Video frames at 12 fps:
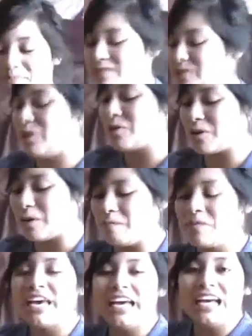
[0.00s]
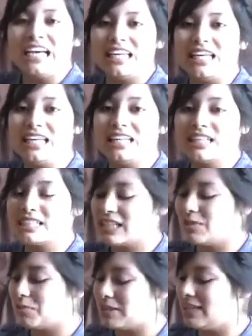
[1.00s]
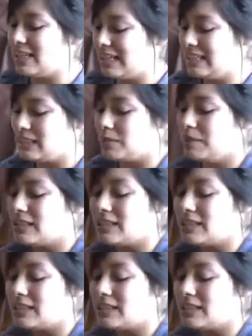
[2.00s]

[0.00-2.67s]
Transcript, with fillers: Choco, he doesn't really like to be